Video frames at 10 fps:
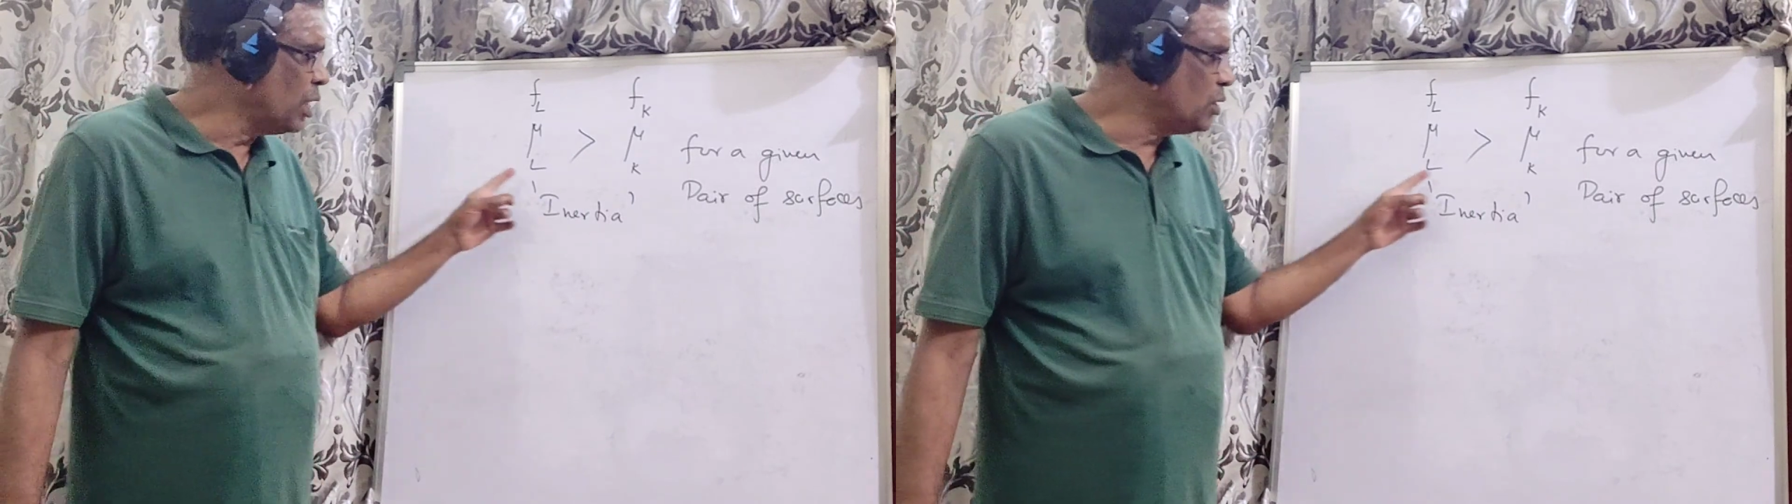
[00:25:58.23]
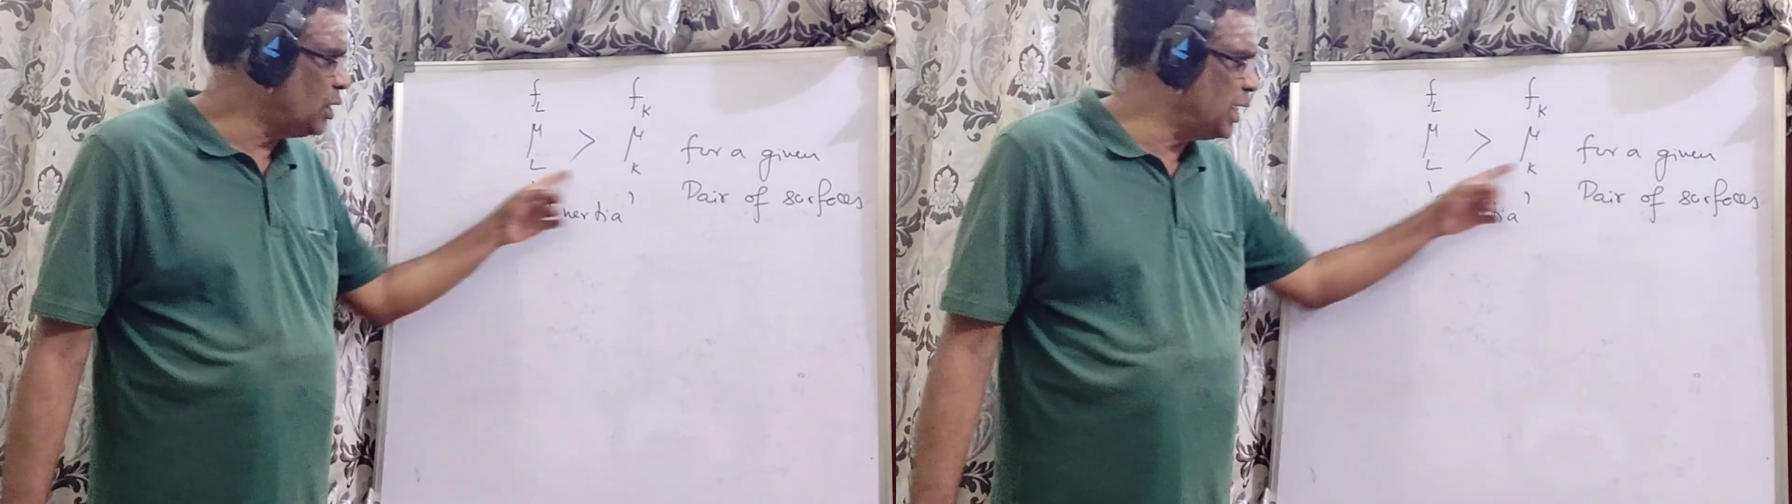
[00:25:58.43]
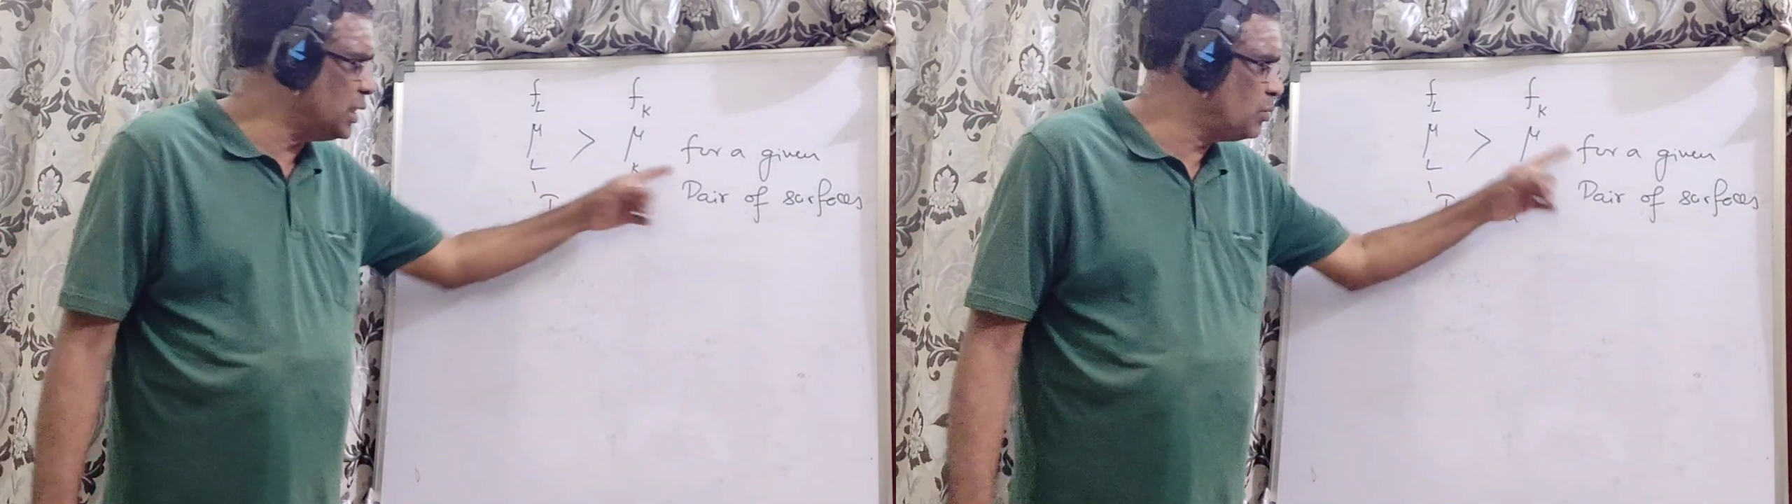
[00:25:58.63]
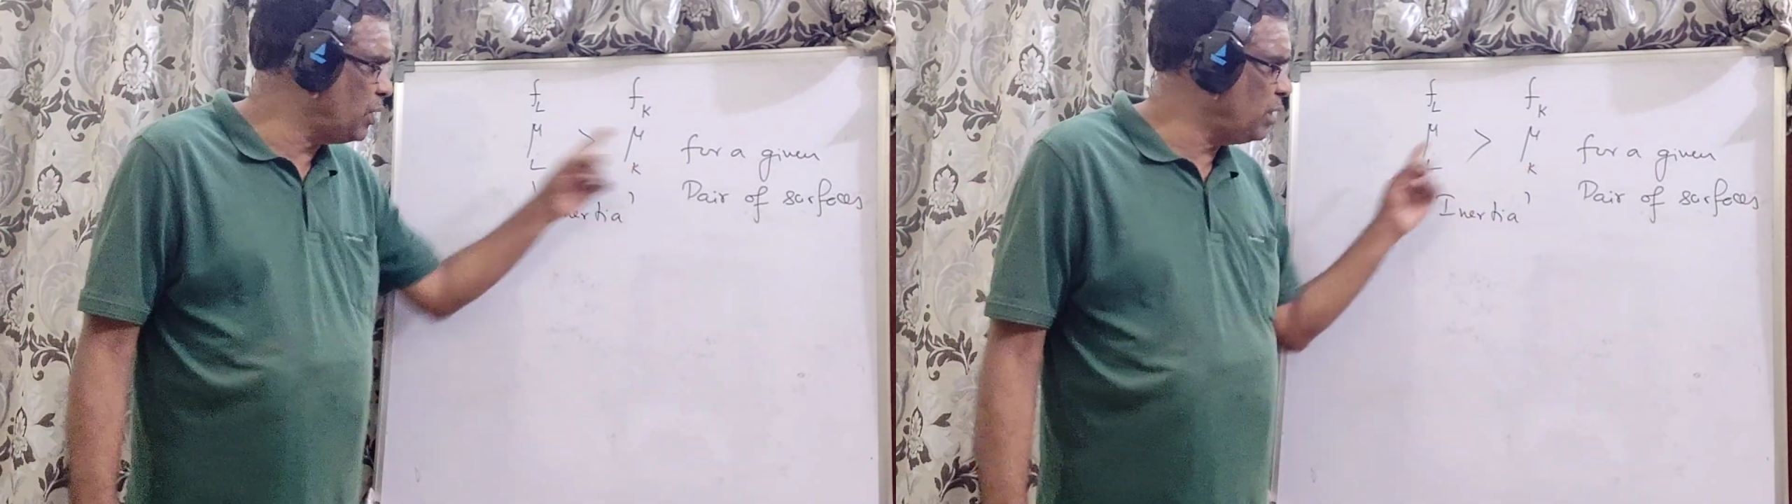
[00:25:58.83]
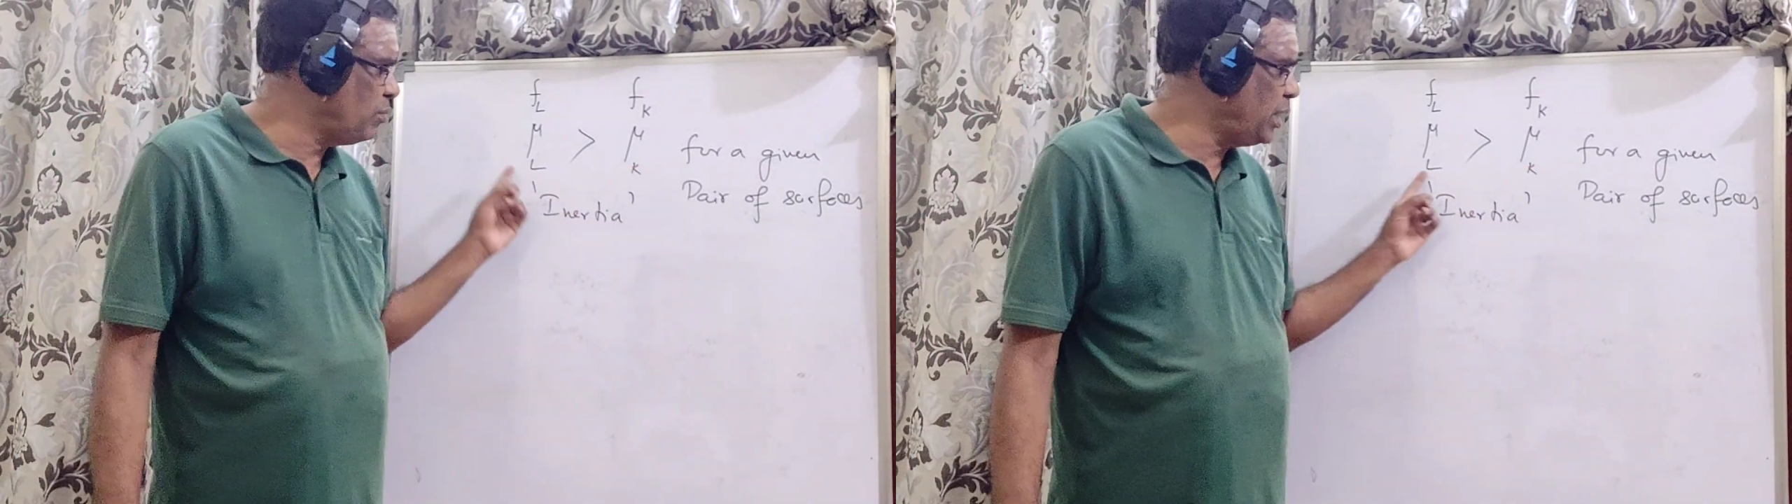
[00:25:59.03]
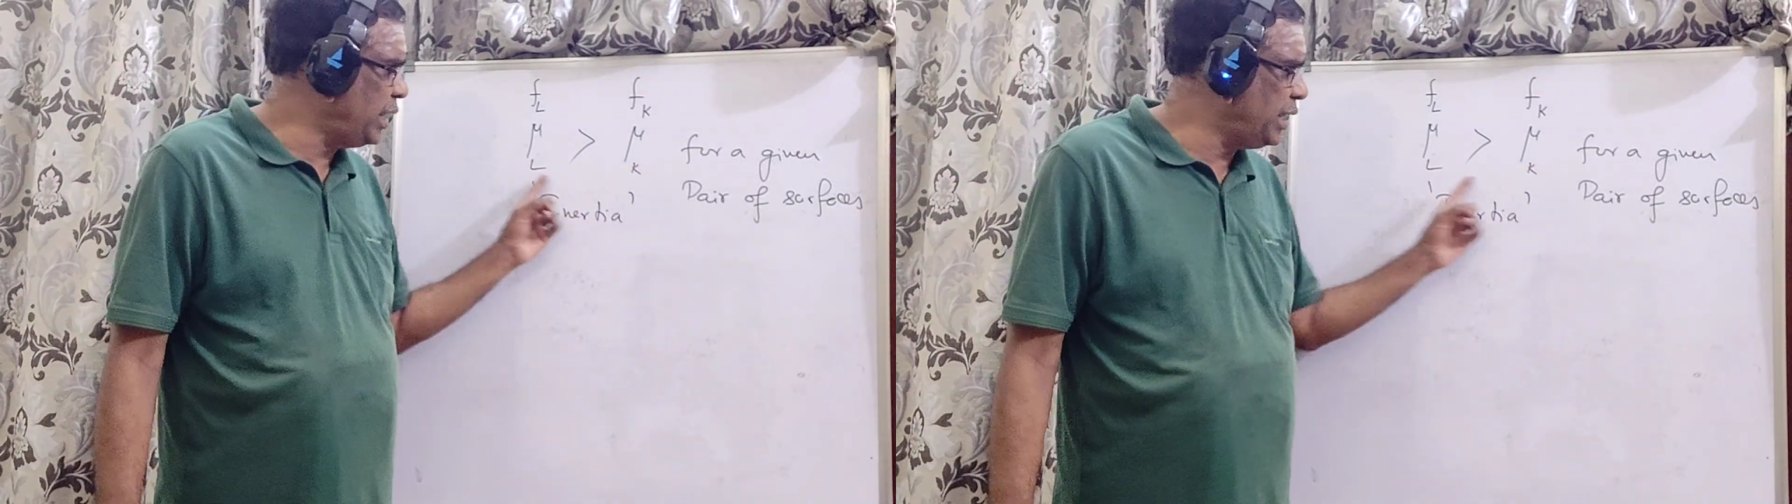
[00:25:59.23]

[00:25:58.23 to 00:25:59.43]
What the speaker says: So that is very, very